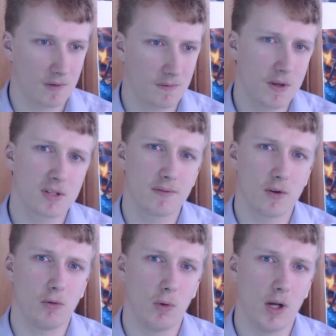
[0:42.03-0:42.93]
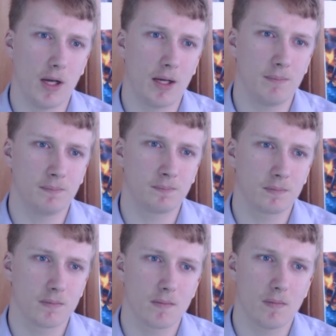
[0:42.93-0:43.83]
First of all, um,
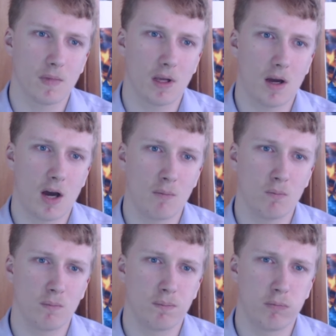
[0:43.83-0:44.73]
I'm